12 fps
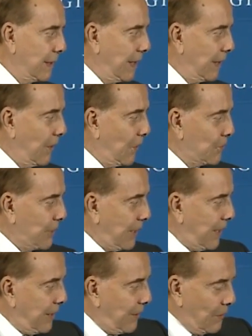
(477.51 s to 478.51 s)
And
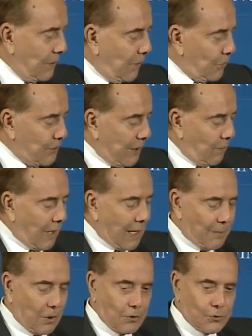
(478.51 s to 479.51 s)
Jose here, Jose
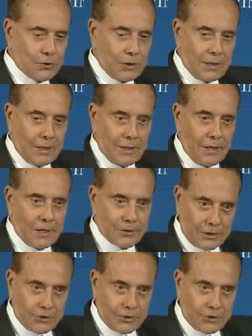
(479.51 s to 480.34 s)
Ramos, lost